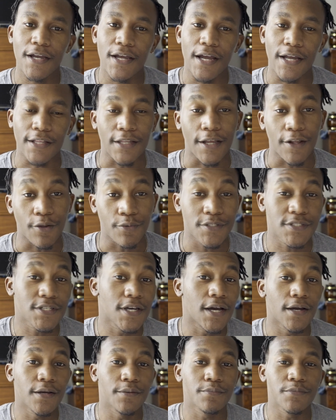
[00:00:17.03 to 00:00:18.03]
I thought it was
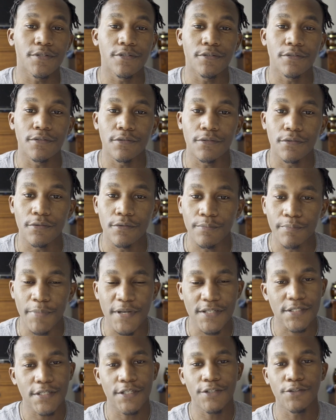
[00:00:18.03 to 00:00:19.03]
time to
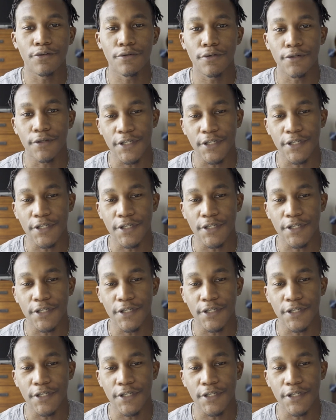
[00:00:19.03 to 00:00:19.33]
basically do